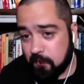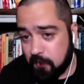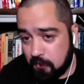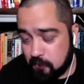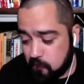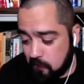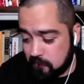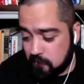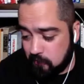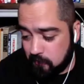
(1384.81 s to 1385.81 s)
I was drawing
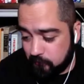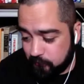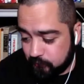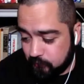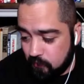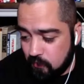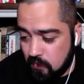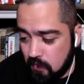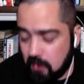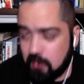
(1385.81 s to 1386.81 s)
something,
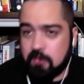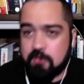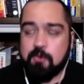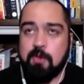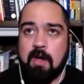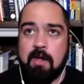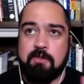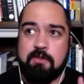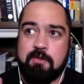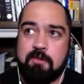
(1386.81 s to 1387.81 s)
and these two guys,
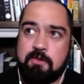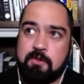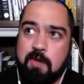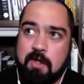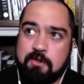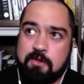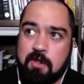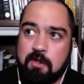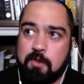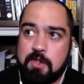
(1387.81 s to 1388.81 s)
these two guys are
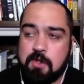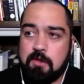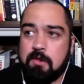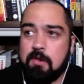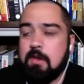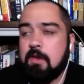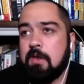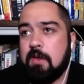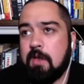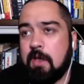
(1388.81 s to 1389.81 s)
talking to each other,
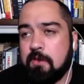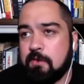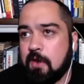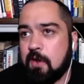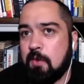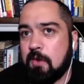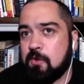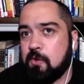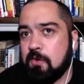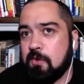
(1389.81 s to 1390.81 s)
and they're talking about
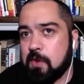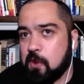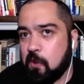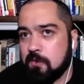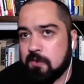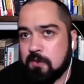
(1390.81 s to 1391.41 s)
two different shows.